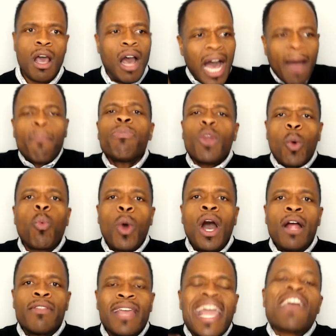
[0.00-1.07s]
I'm the
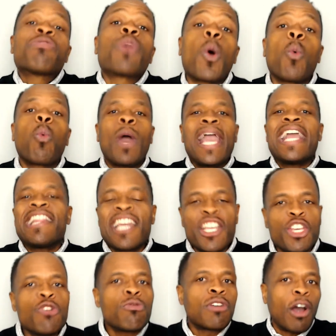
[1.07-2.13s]
one and the way that
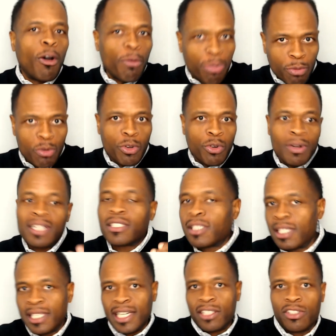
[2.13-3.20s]
you go through, Chris,
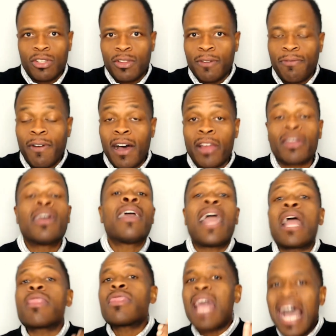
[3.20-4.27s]
to get to the Father.
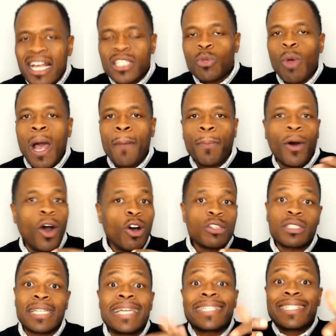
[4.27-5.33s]
And that's why Paul
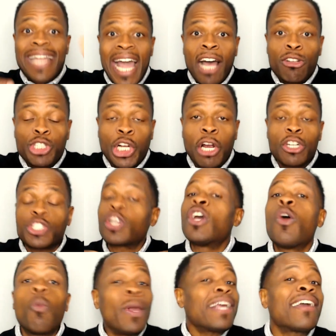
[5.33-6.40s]
says, now, church,
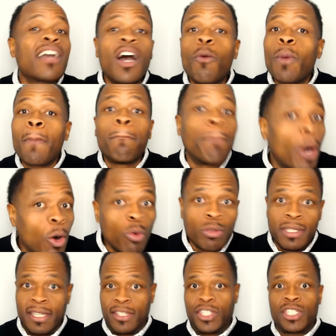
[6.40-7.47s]
we can come with
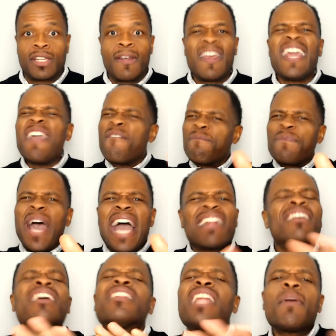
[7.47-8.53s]
boldness. In
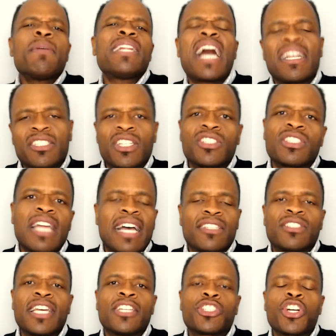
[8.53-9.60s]
fact, let me not just not
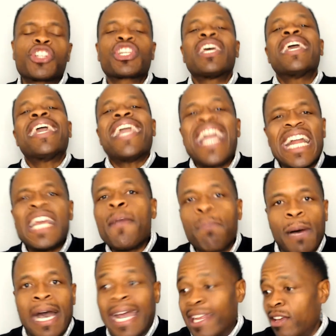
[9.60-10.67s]
say church,
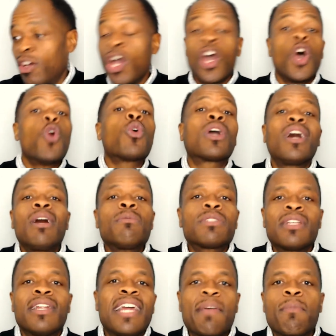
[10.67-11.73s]
anybody who comes
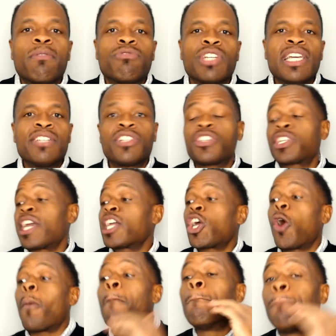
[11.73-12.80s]
in the name of Jesus can
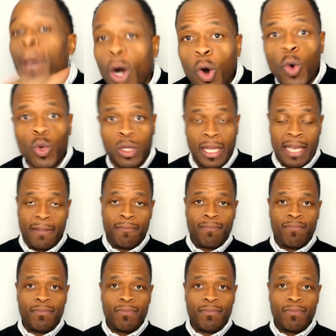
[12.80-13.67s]
go boldly.